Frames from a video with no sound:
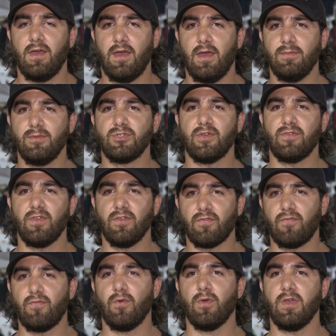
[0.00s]
I've been drifting
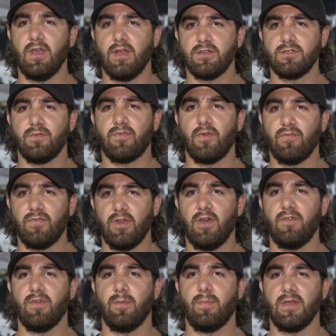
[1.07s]
for 4 years. I'm from Philadelphia,